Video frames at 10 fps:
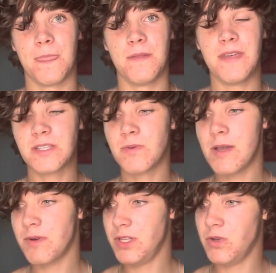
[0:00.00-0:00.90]
That's why
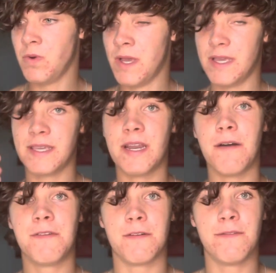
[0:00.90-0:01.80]
when you get
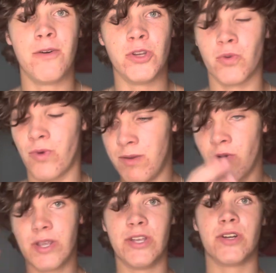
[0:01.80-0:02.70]
off your phone, you're way
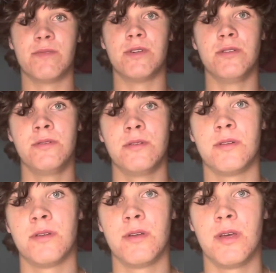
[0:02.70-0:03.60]
more irritable,
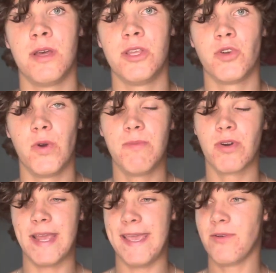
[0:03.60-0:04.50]
you're way
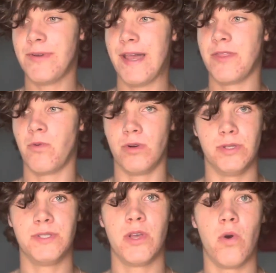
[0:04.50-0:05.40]
more angry at the
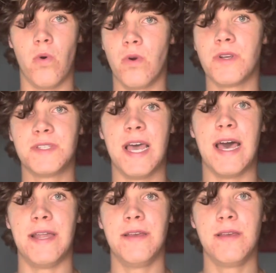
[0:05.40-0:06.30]
world or
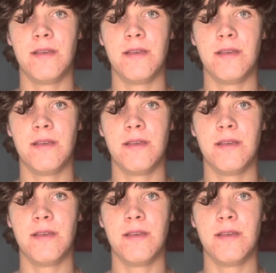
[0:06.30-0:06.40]
sad,